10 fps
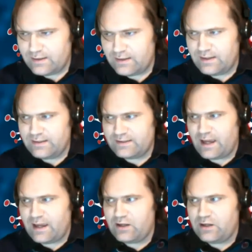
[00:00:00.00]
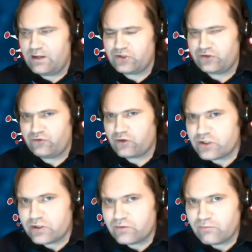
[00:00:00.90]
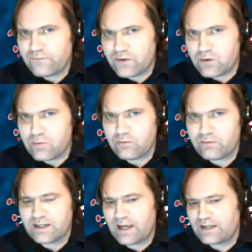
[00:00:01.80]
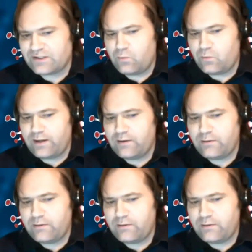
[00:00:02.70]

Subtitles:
Is that a structured review, or is it as and when?